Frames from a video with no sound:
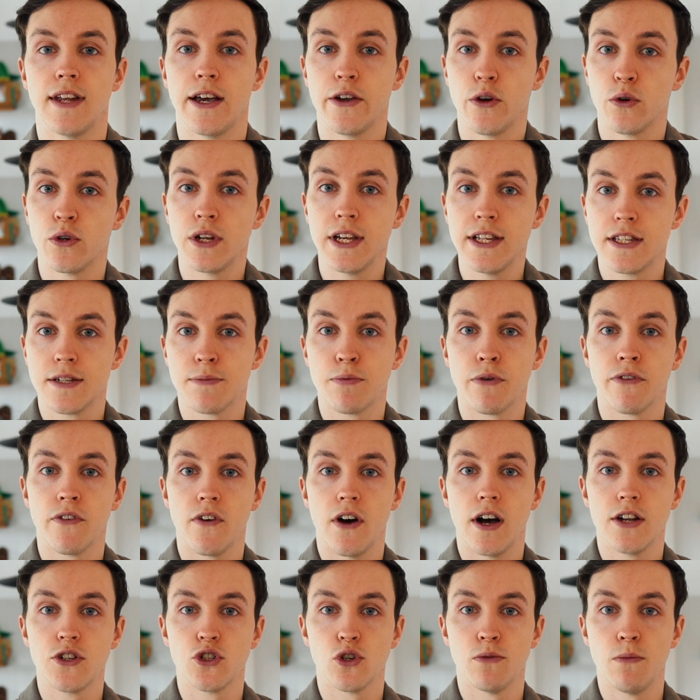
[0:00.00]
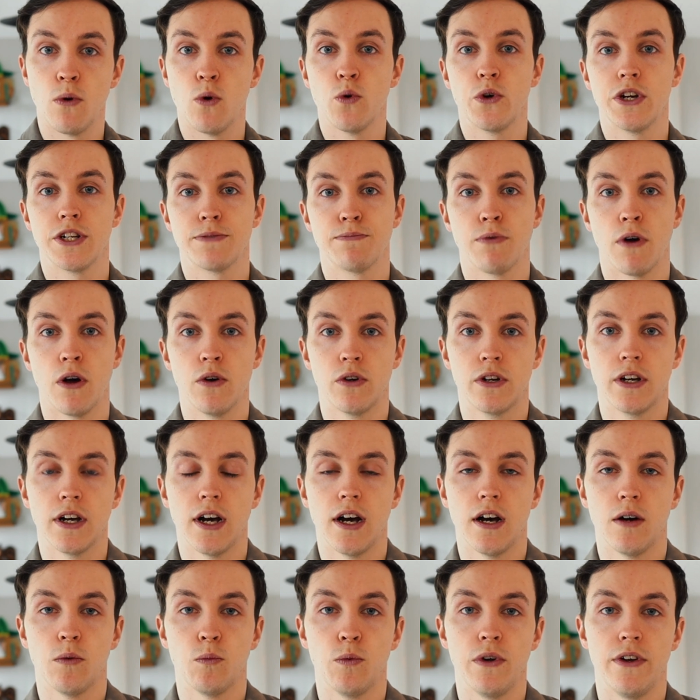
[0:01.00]
Now you'll need to provide your mortgage
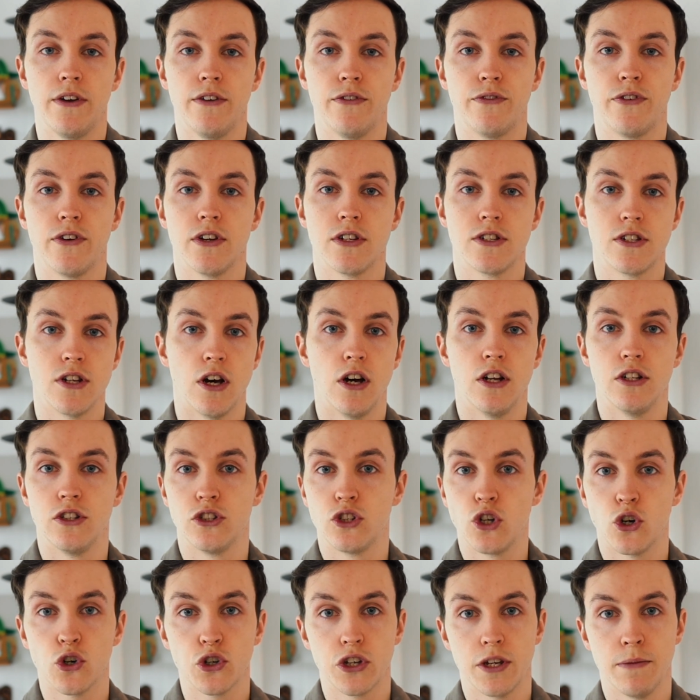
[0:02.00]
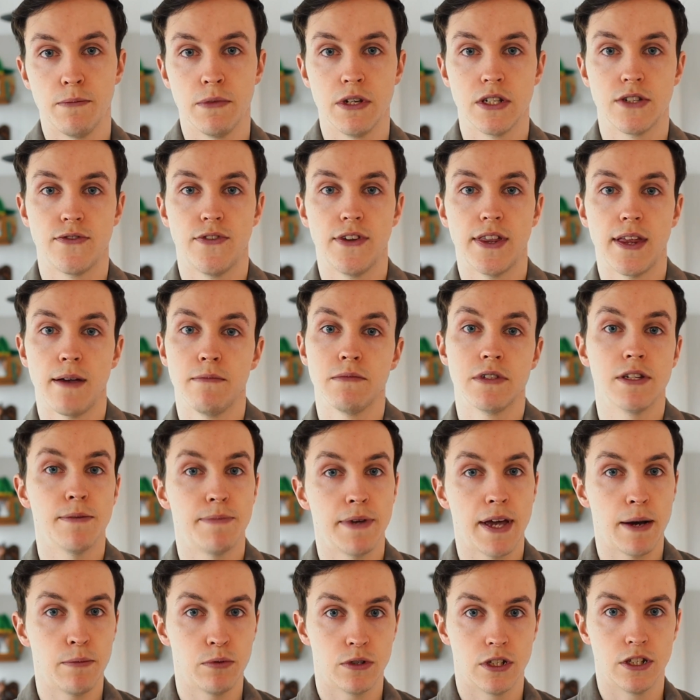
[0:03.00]
broker with certain documents for them to
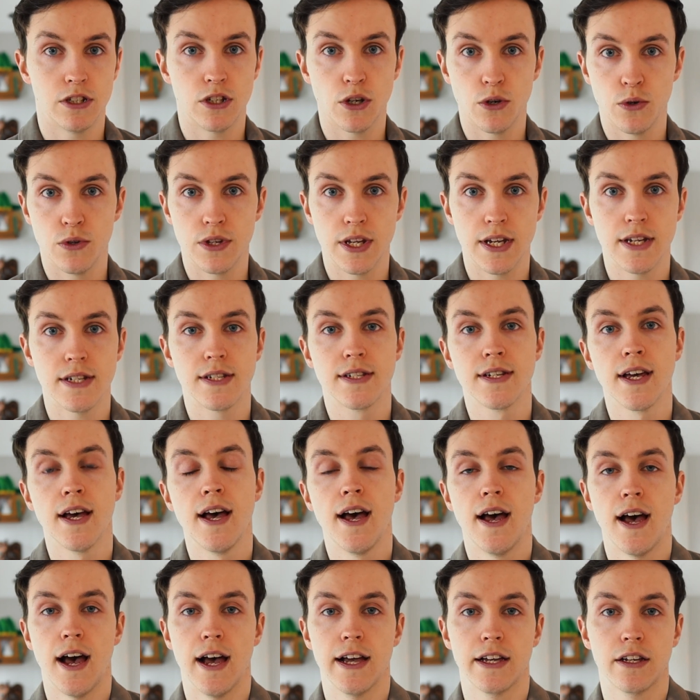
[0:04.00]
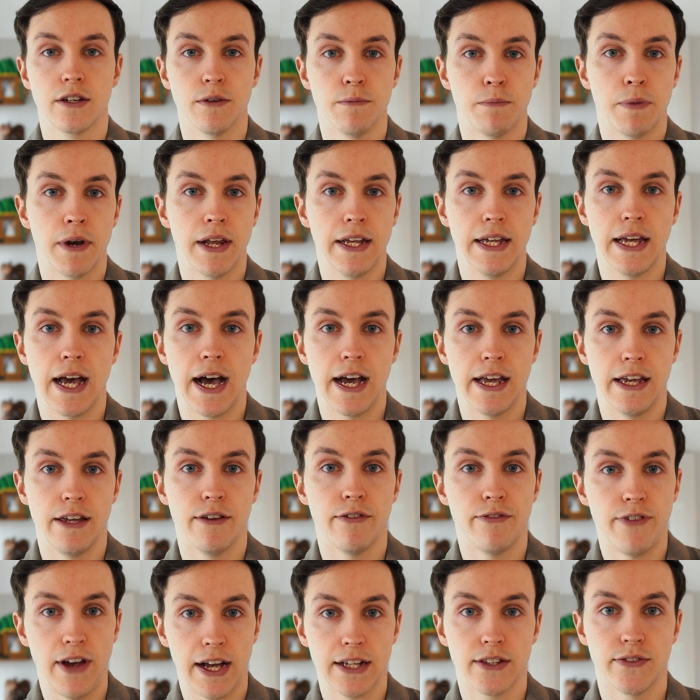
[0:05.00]
be able to do this and complete a
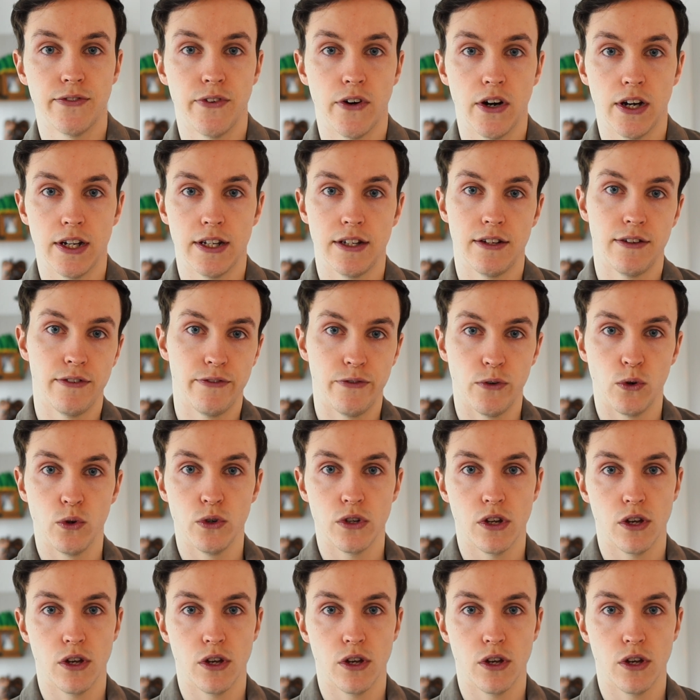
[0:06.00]
fact find for